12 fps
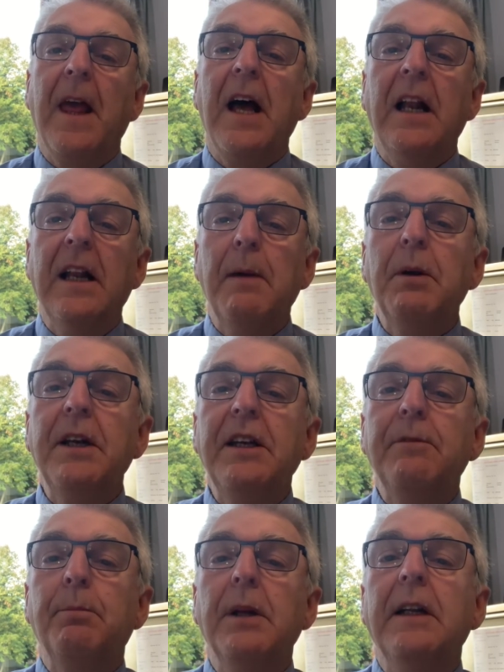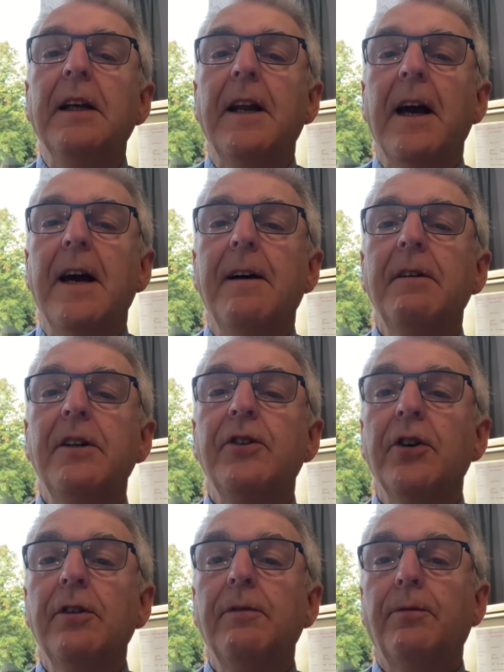A Lebanese billionaire
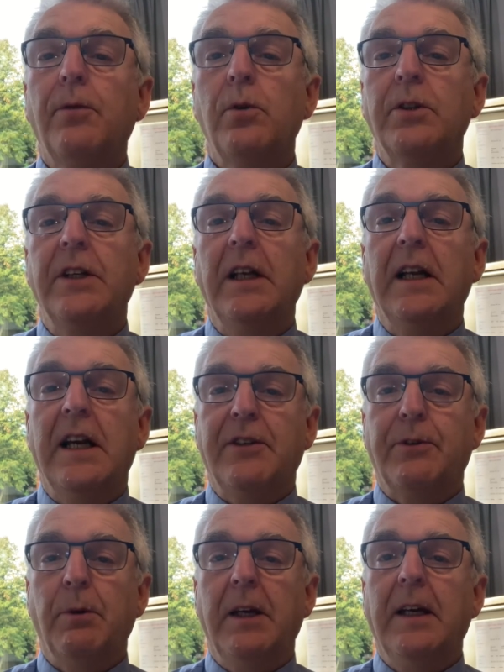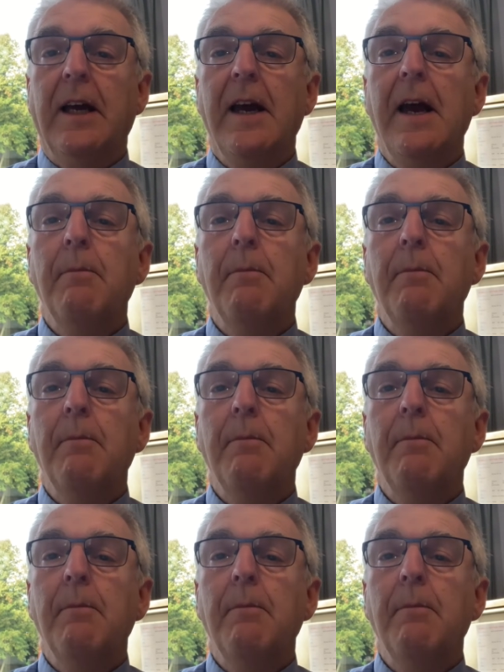turned 40 last week,